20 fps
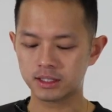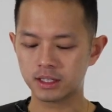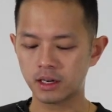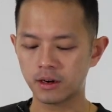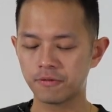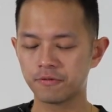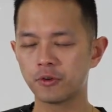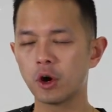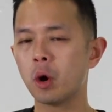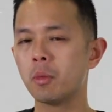gonna
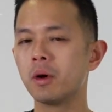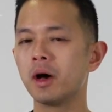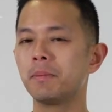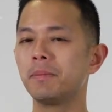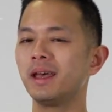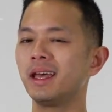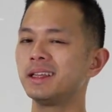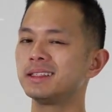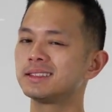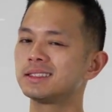foam up
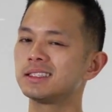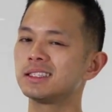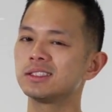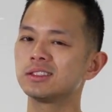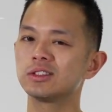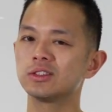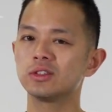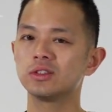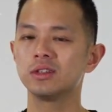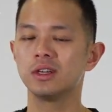and
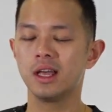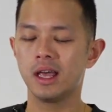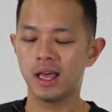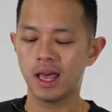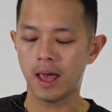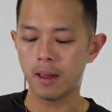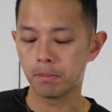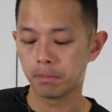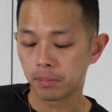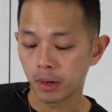sizzle
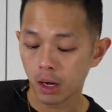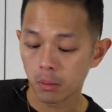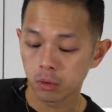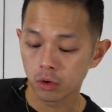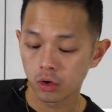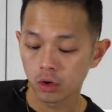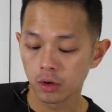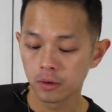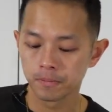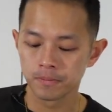and
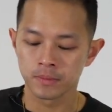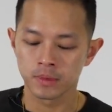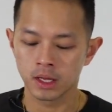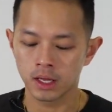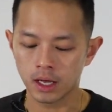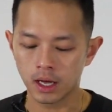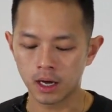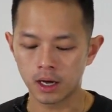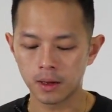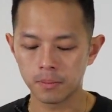bubble.
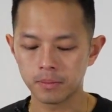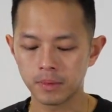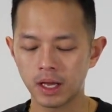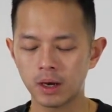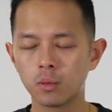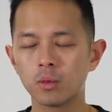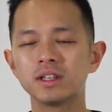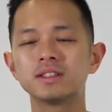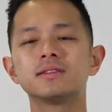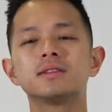And
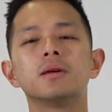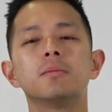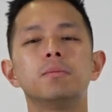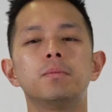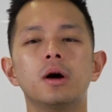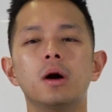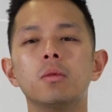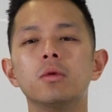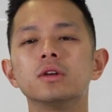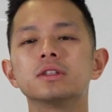once the
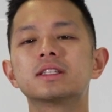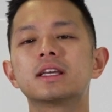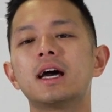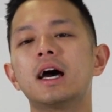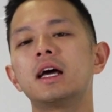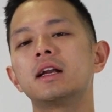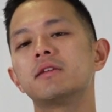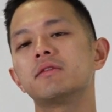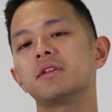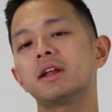bubbles
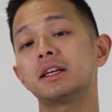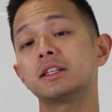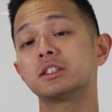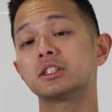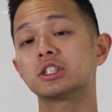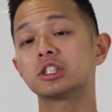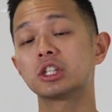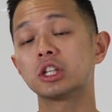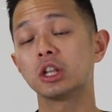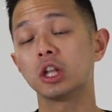kind of like
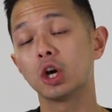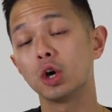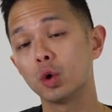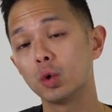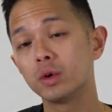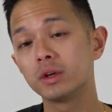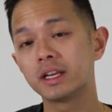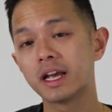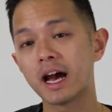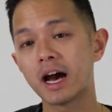slow
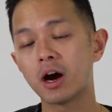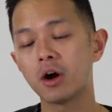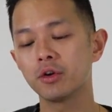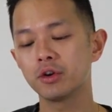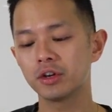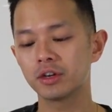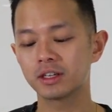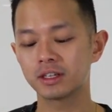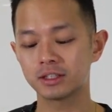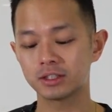down,
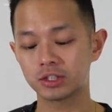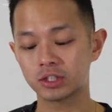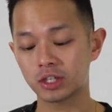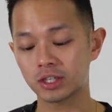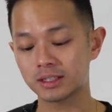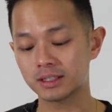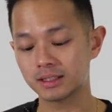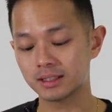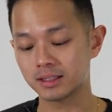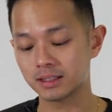you're gonna start
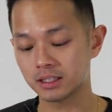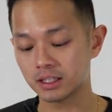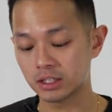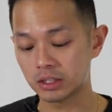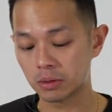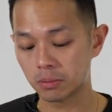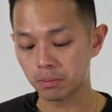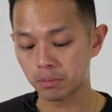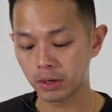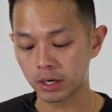to see the
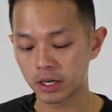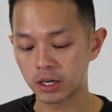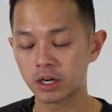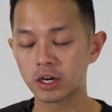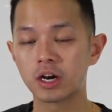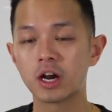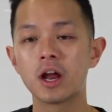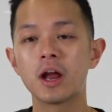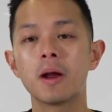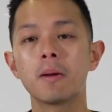
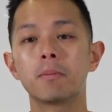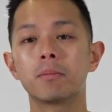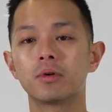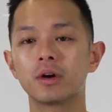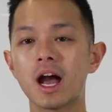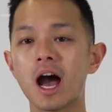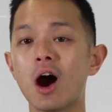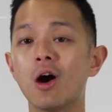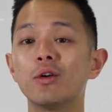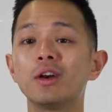butter
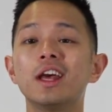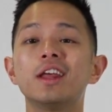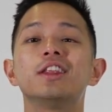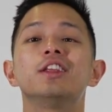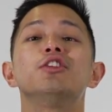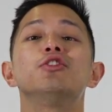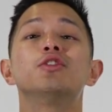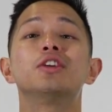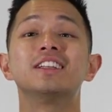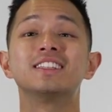brown and then
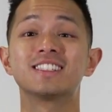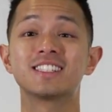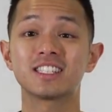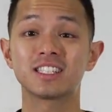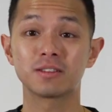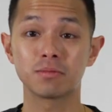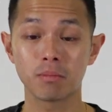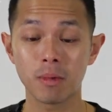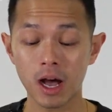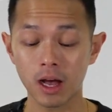you can
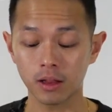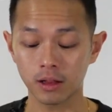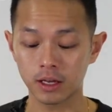smell